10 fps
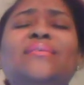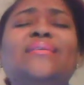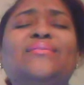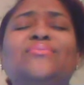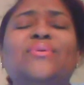I
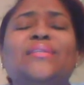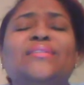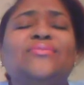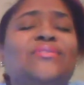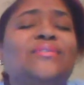don't want
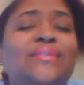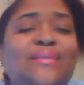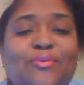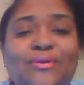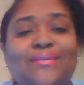to do this.
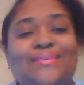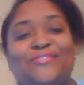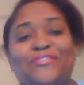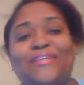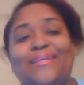I'm
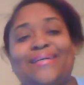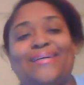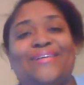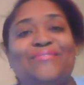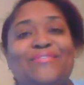just kidding. I
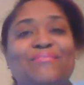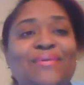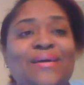love them.